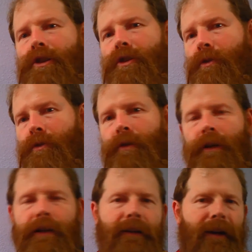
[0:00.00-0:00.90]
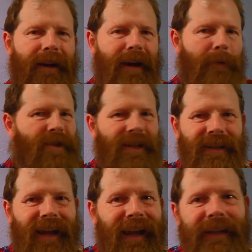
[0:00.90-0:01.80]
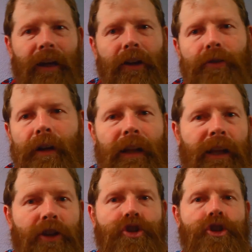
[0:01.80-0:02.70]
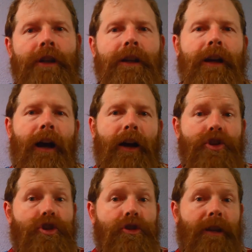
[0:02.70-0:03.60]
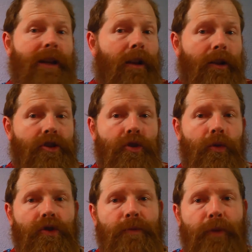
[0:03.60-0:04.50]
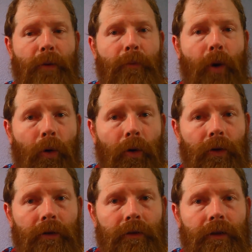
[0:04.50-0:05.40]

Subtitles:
to up to 900-ish kilojoules per mole,